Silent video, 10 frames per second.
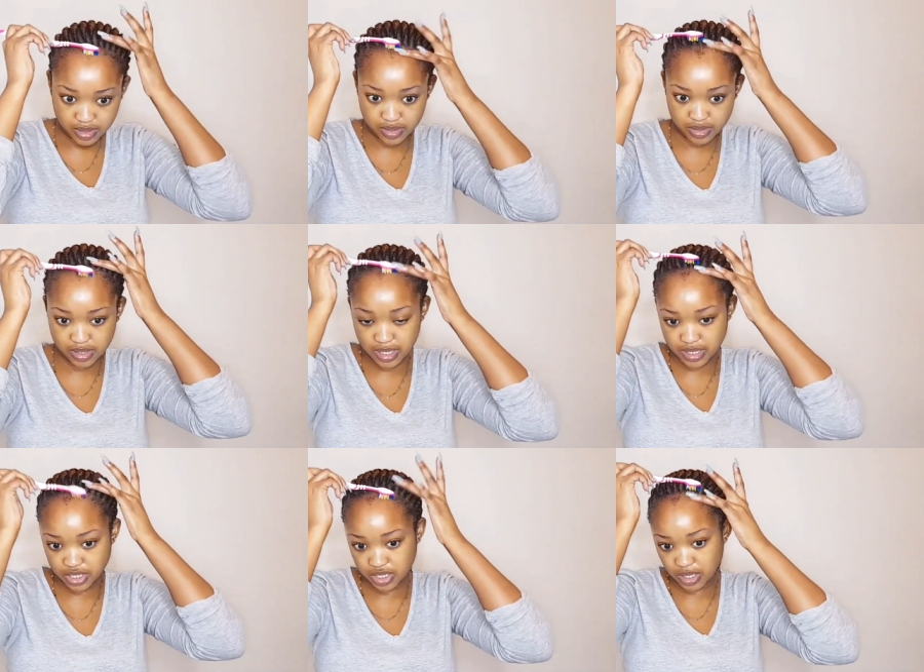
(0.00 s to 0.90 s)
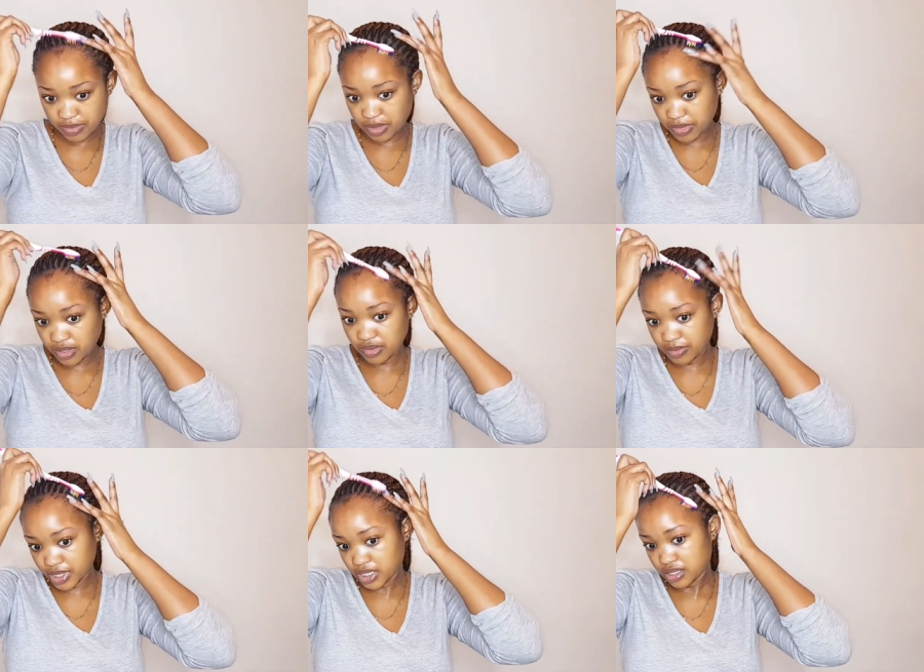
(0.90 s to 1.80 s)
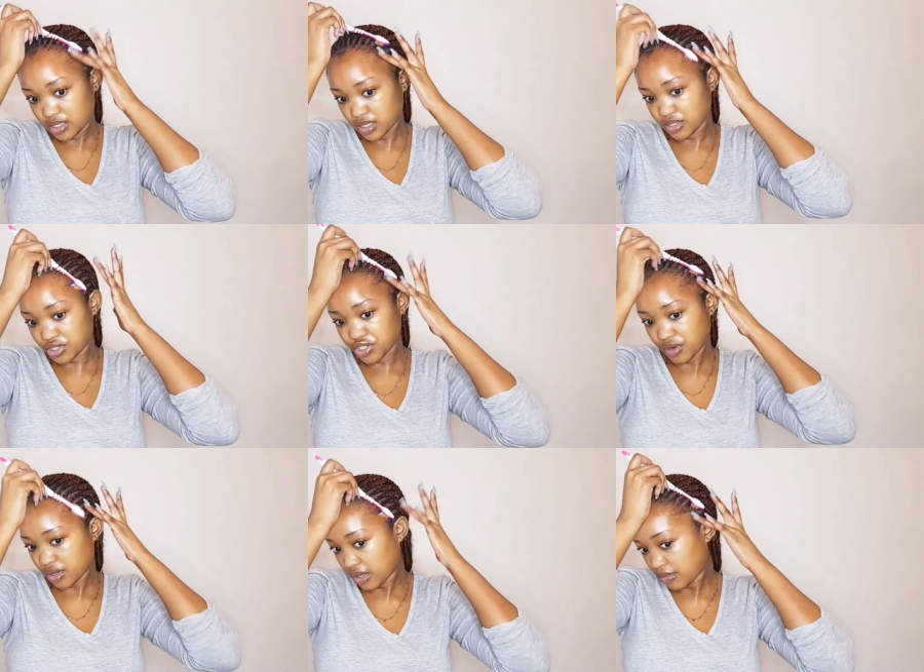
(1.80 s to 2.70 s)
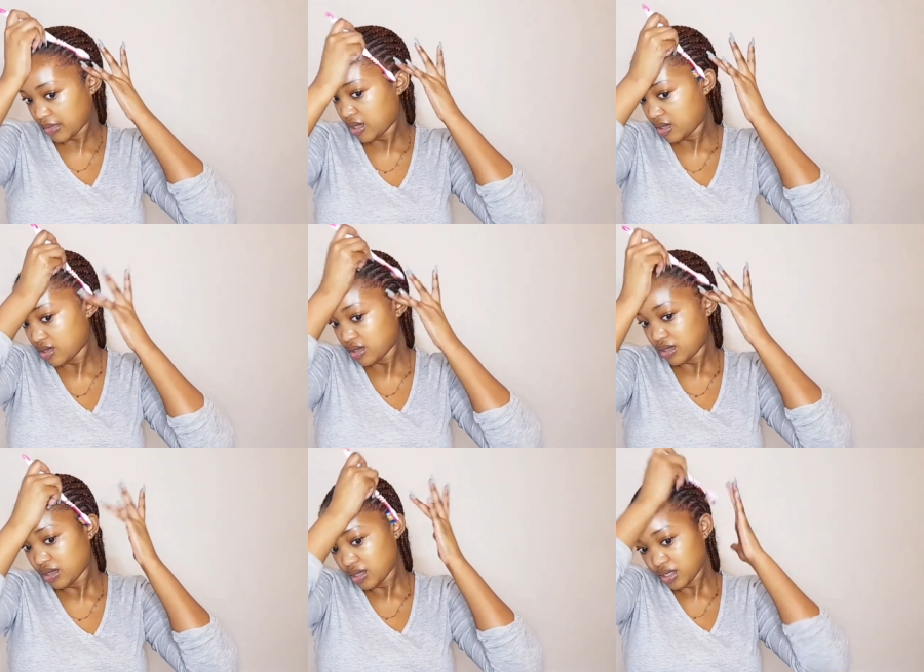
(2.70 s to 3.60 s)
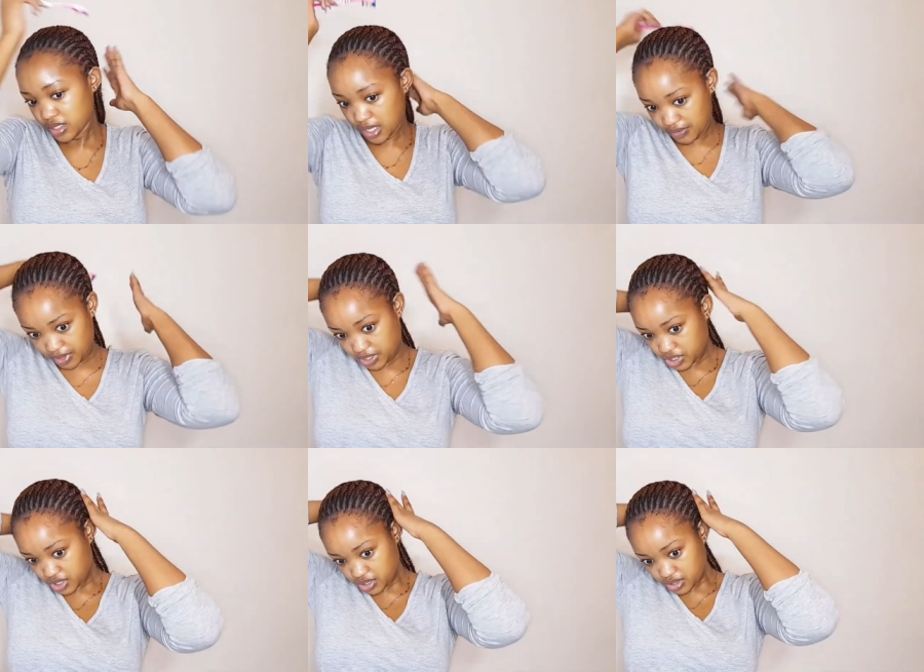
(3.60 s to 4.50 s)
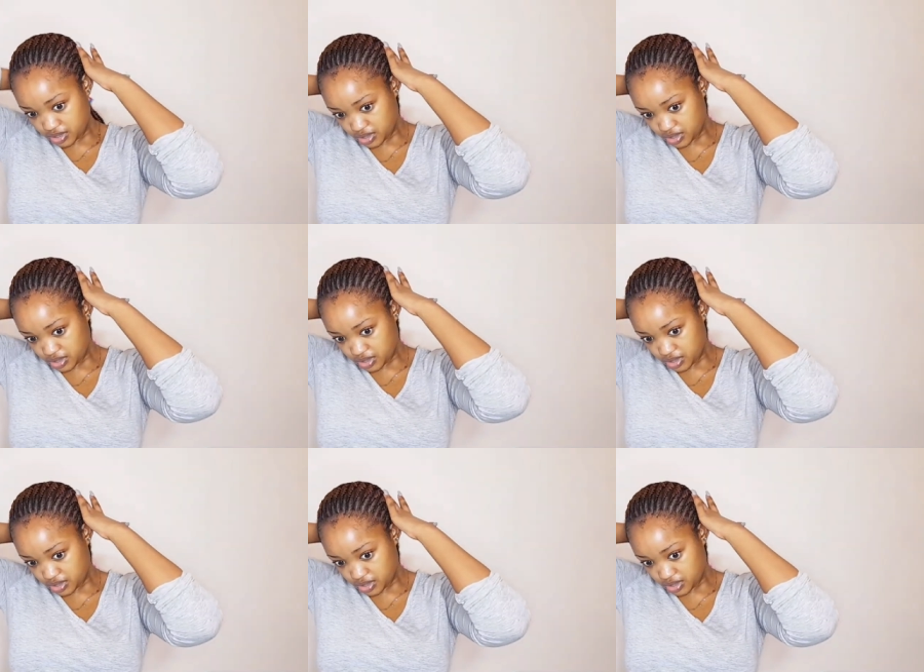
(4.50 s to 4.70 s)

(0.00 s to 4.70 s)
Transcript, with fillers: just to like shape them a little bit and show them direction